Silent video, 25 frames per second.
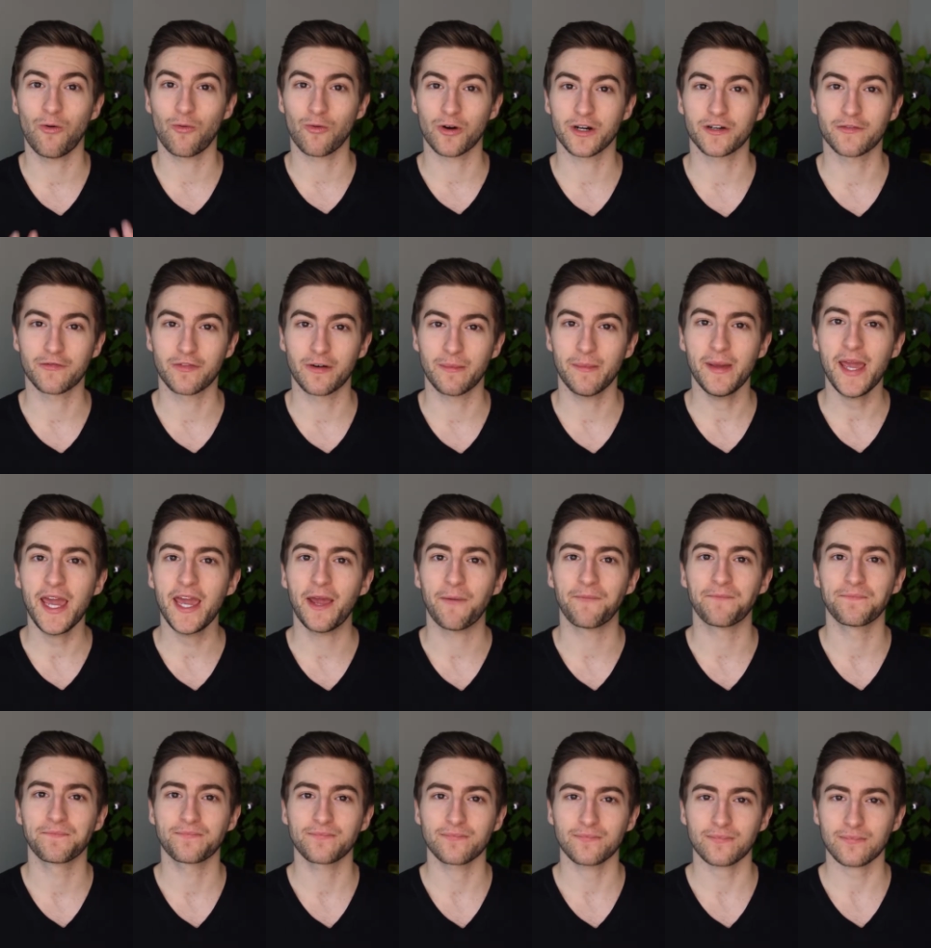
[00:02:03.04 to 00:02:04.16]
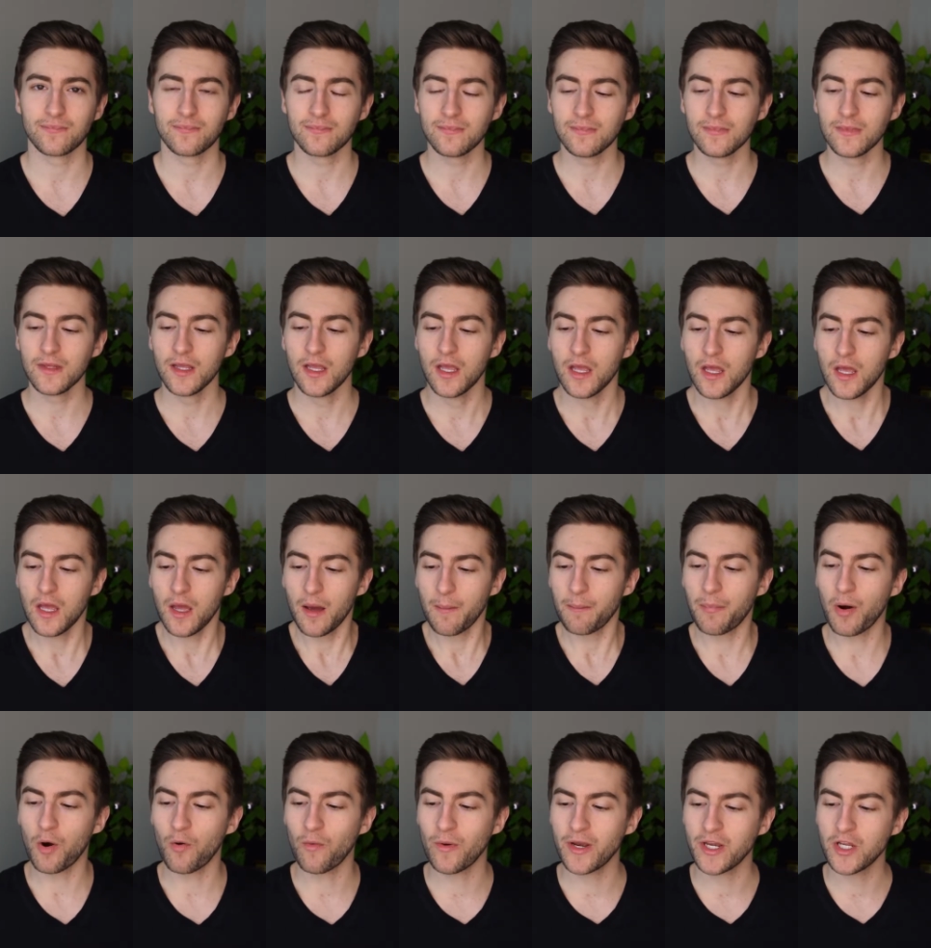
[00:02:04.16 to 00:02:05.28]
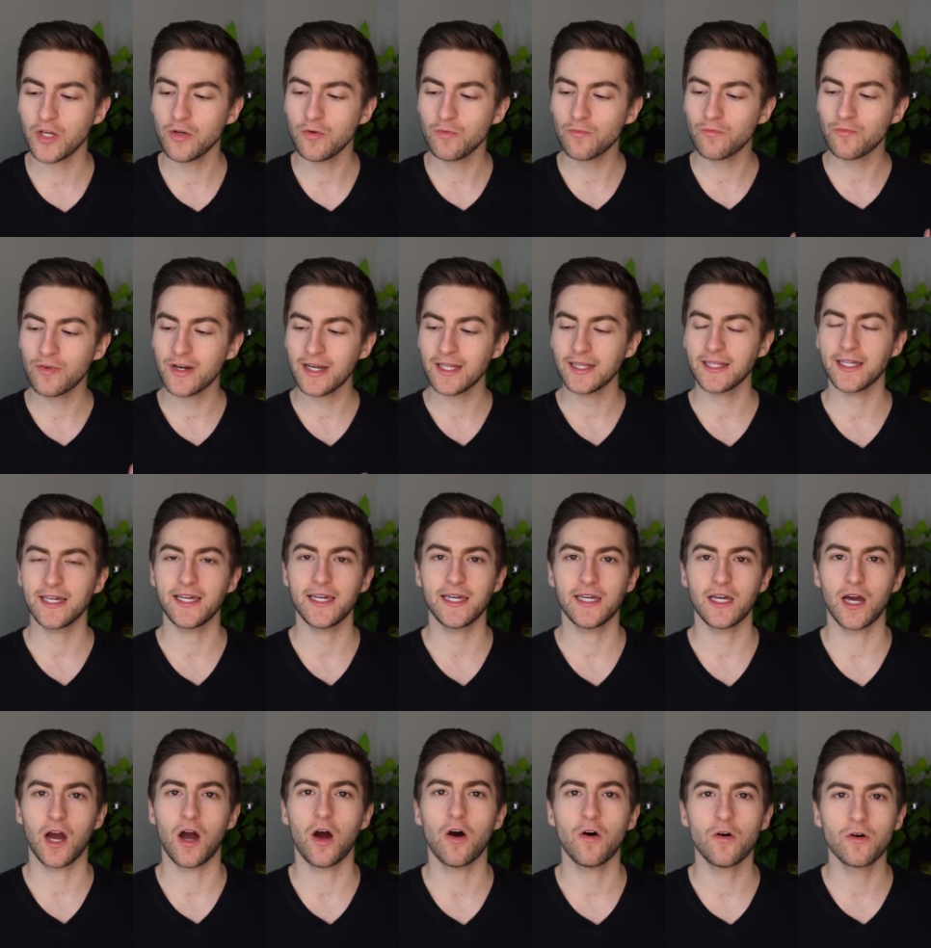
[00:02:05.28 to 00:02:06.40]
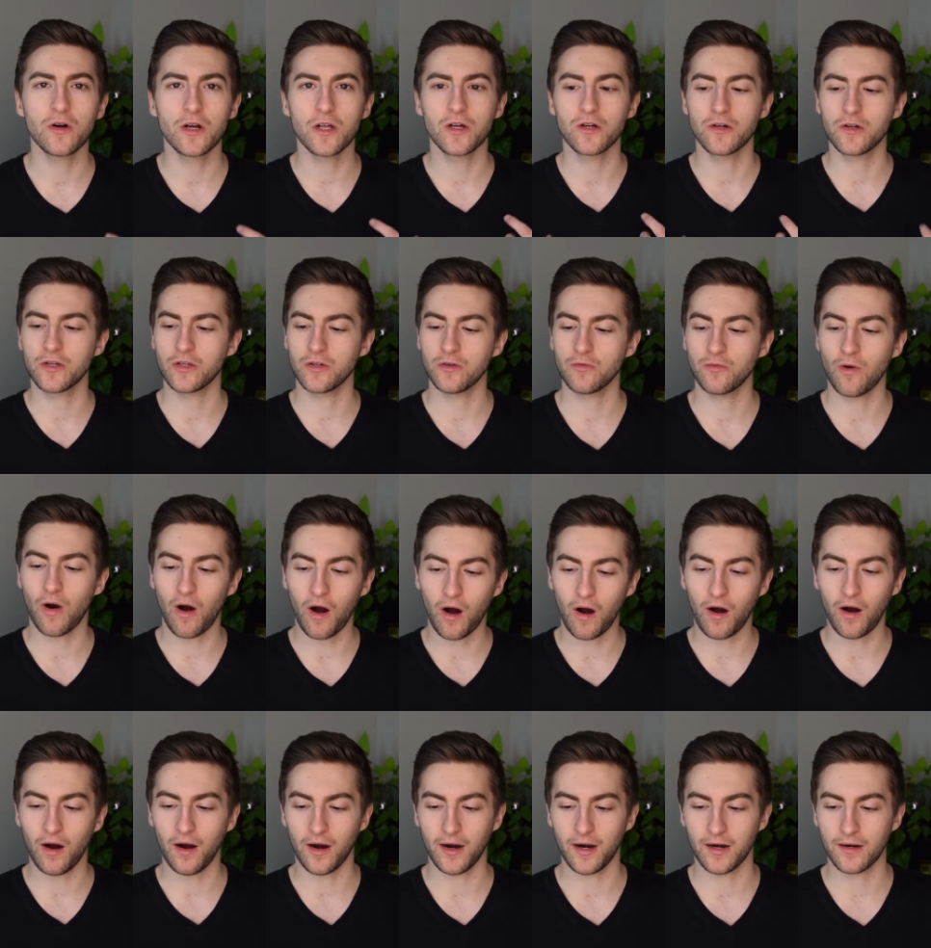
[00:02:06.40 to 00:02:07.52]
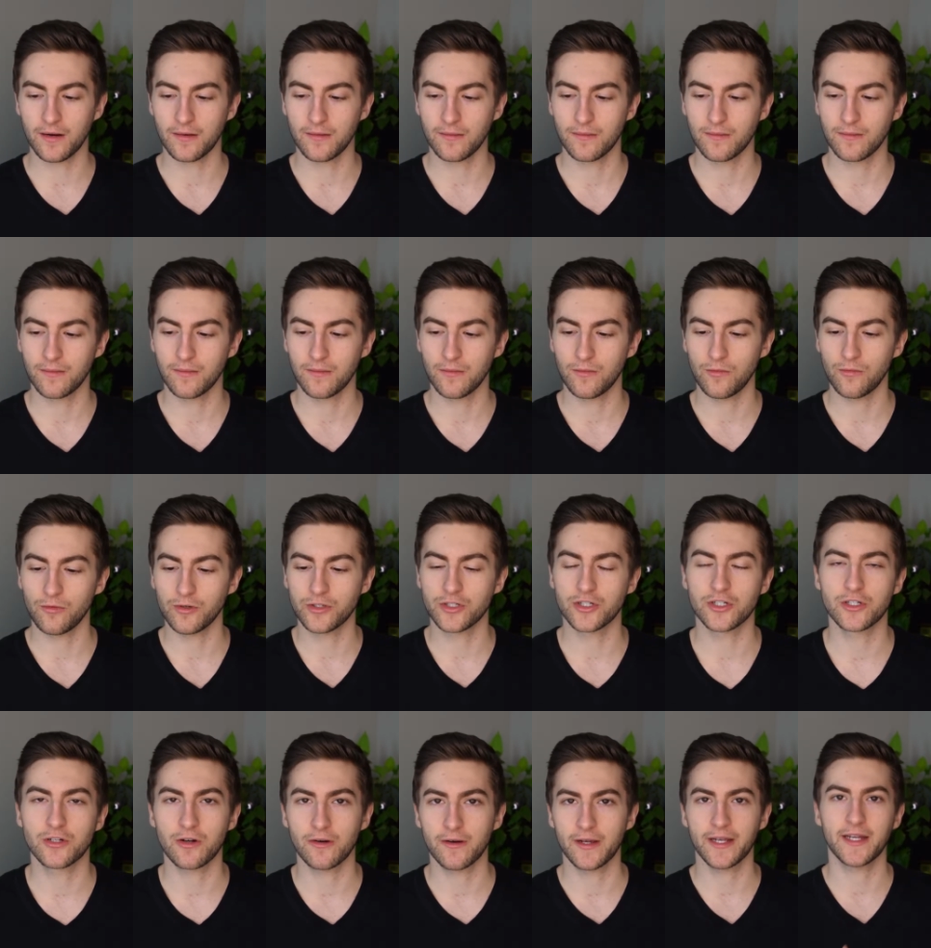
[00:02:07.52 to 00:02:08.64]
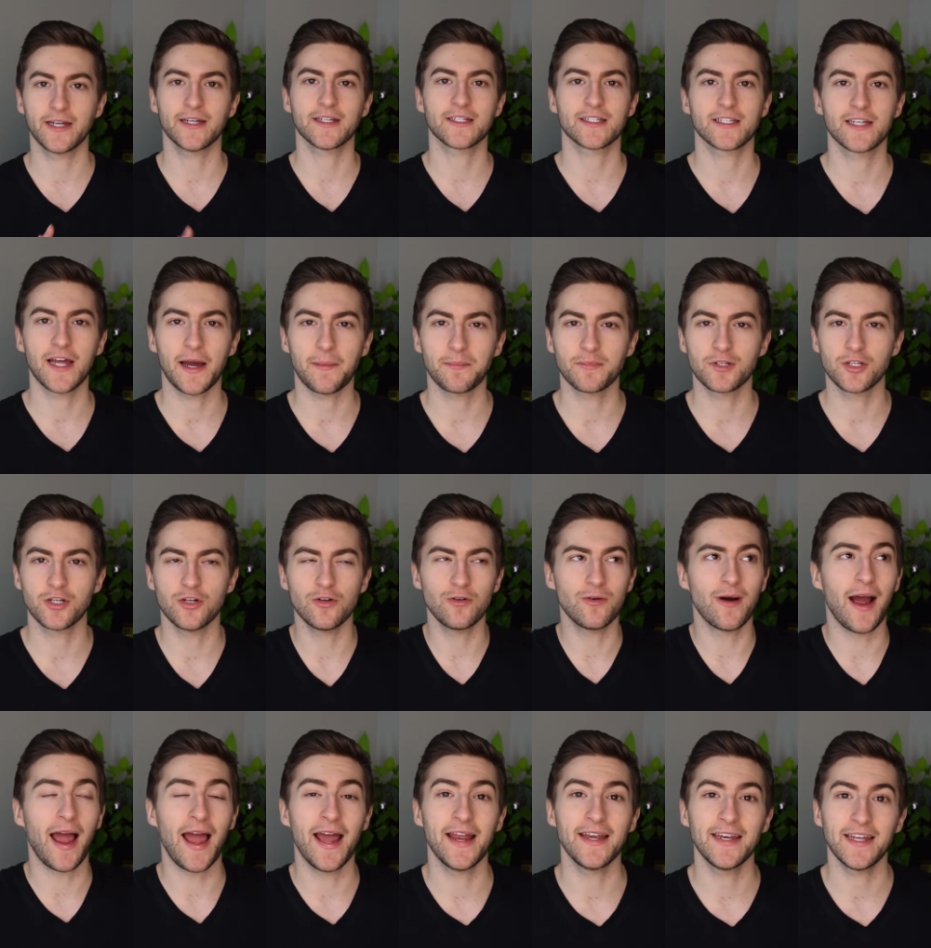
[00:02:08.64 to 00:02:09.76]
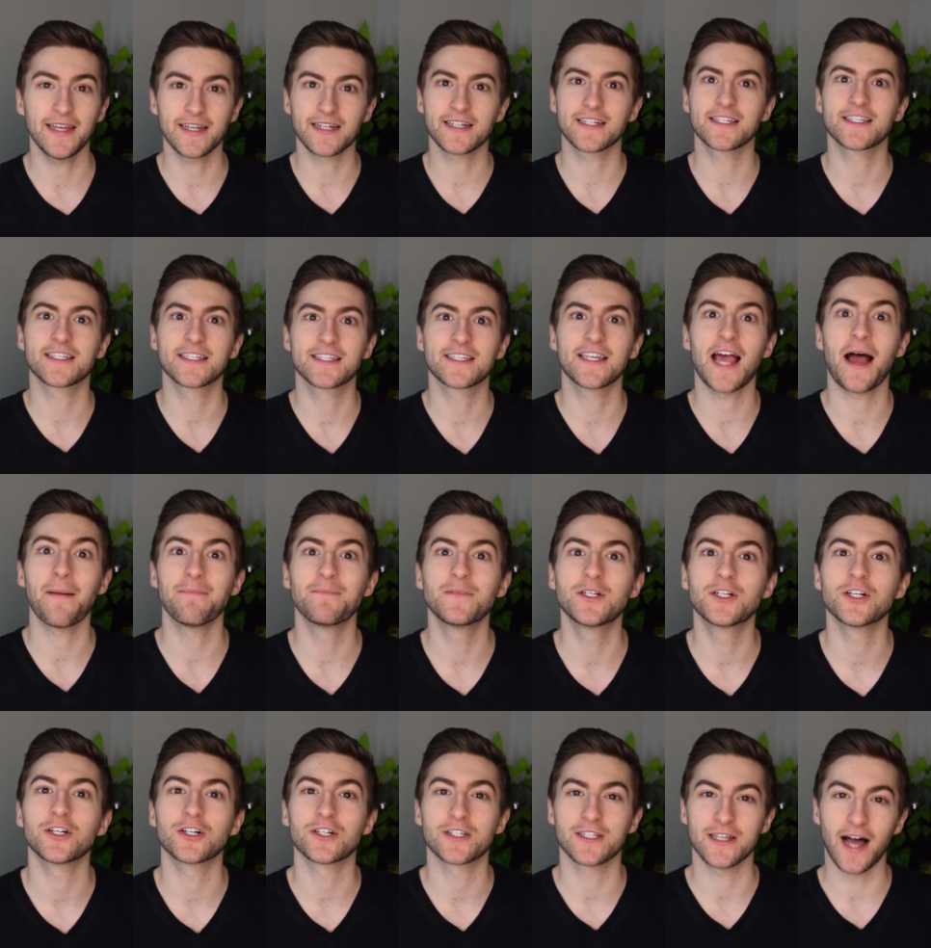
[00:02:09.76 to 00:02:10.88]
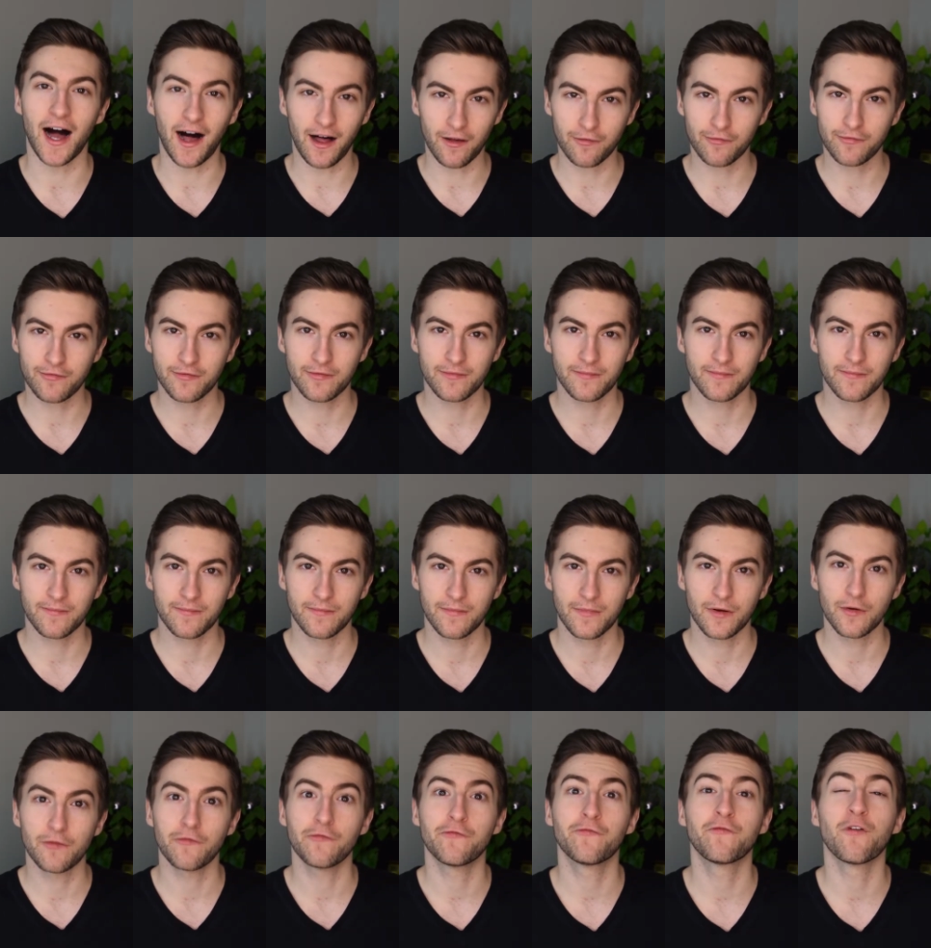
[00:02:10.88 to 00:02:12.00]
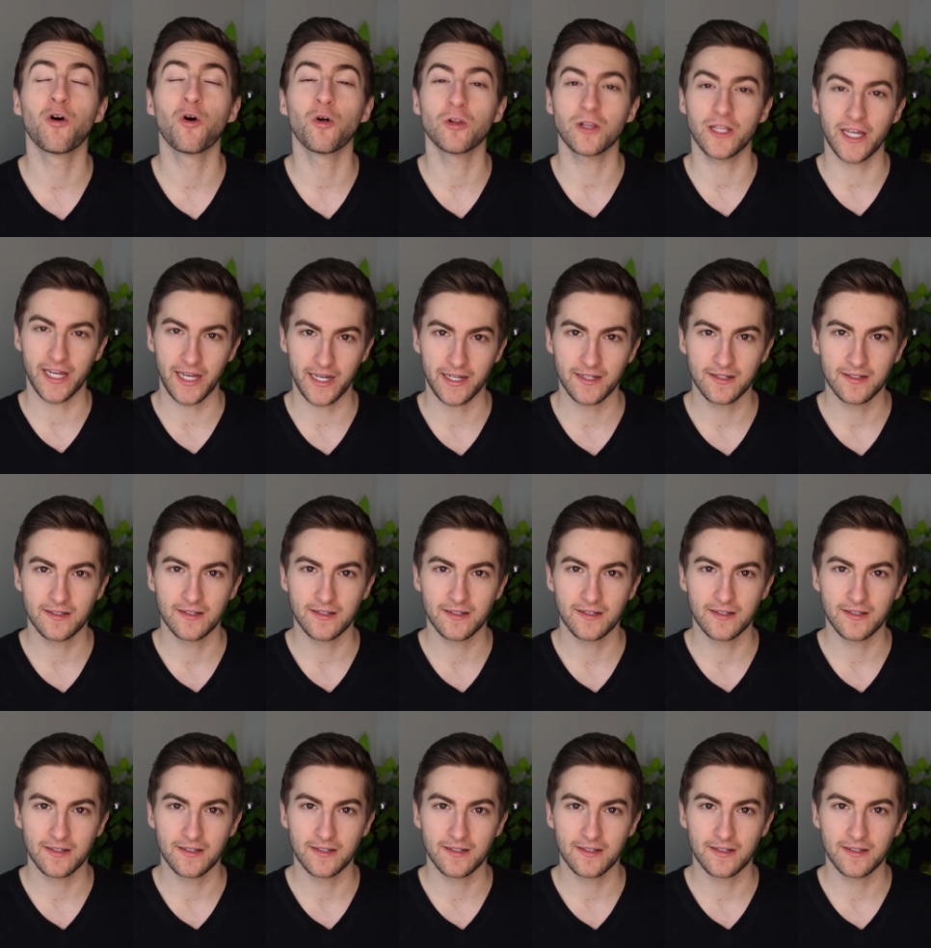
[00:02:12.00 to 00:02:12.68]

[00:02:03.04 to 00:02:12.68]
it worked for me. But when you really own who you are, which is going into step two, and accept yourself fully,